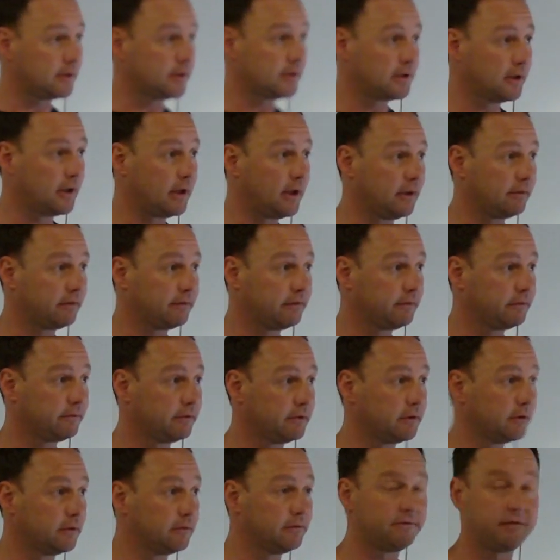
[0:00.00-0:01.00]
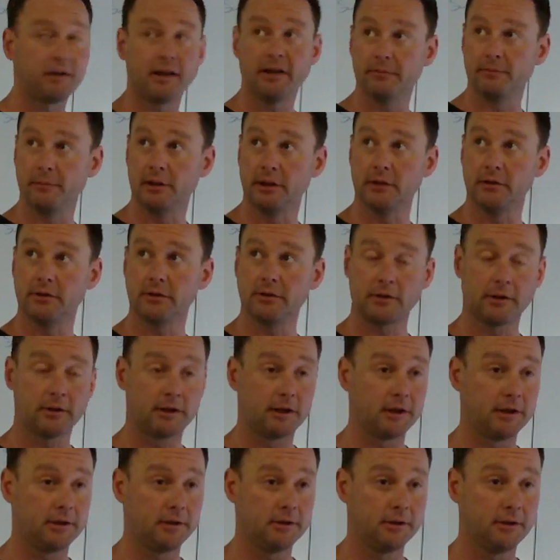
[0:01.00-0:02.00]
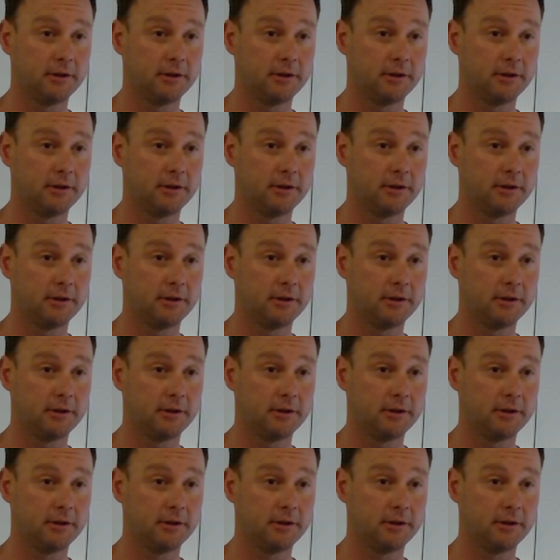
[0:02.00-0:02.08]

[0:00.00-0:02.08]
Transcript: us off for 5 minutes, all right?